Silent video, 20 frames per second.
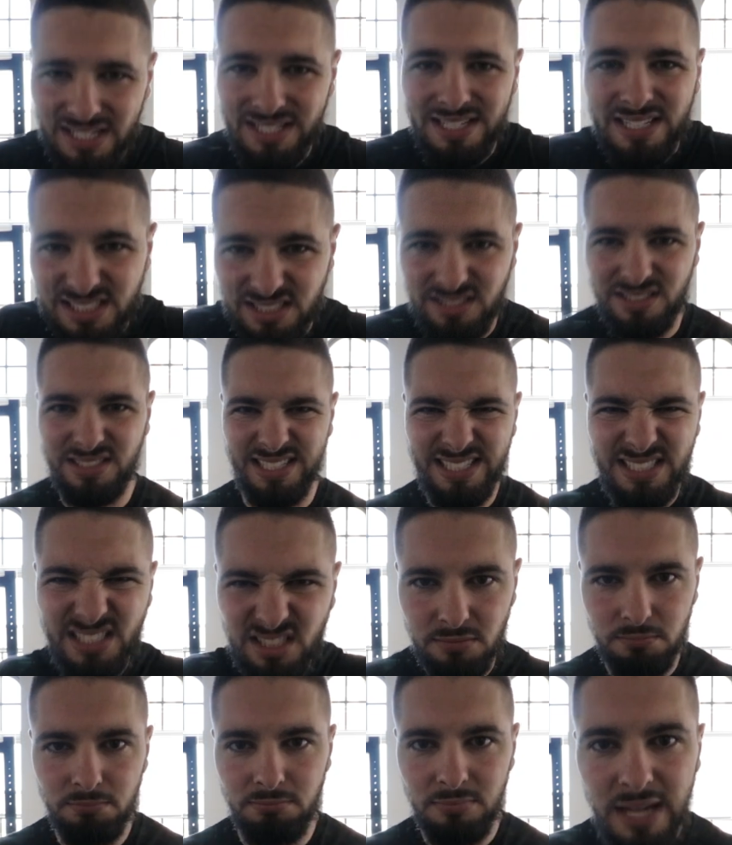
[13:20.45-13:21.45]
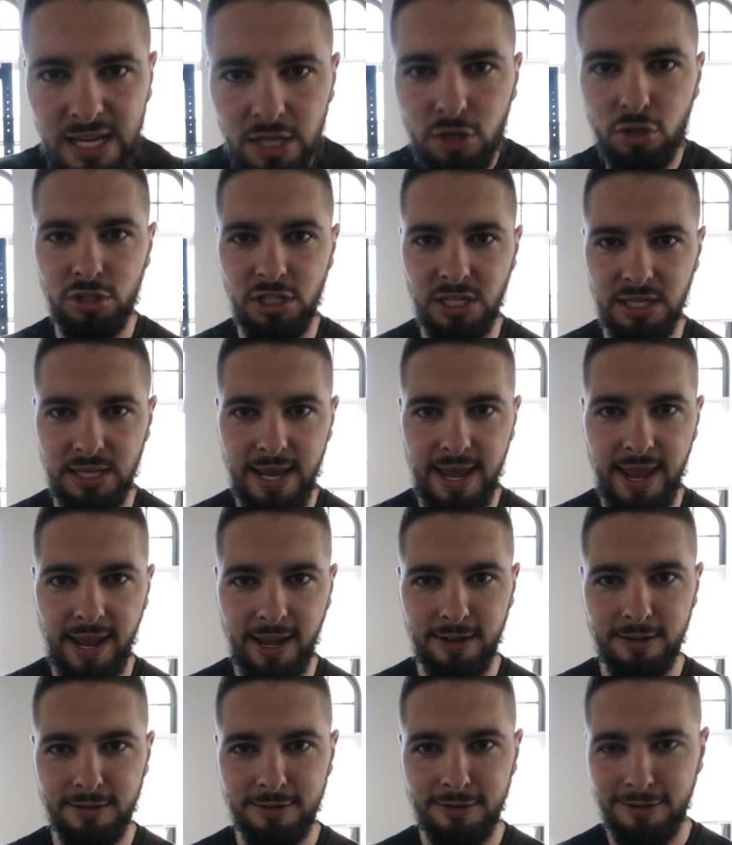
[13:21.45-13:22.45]
get some meat on your
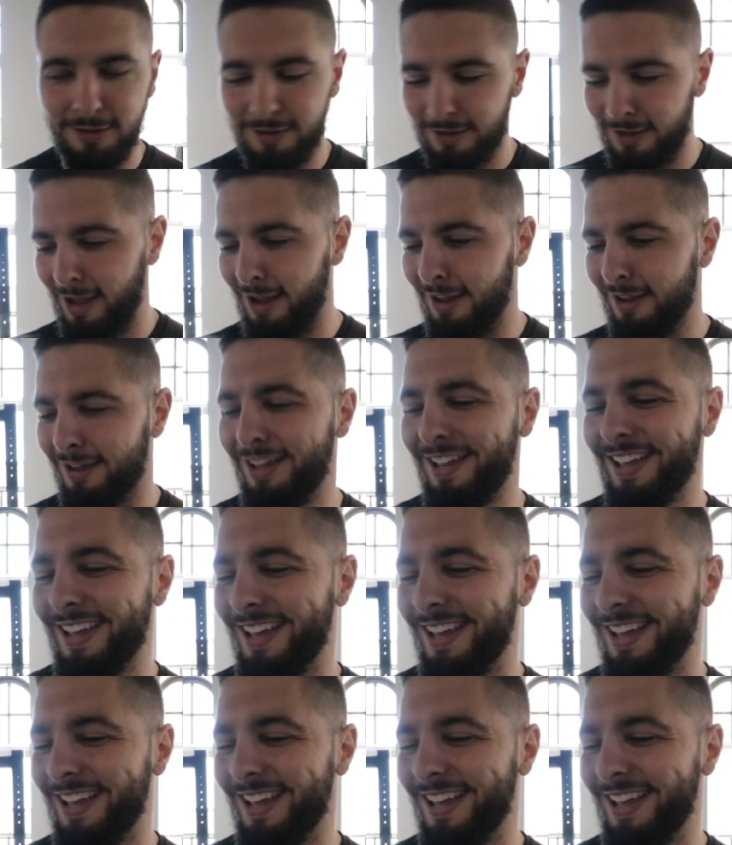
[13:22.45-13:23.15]
neck, okay?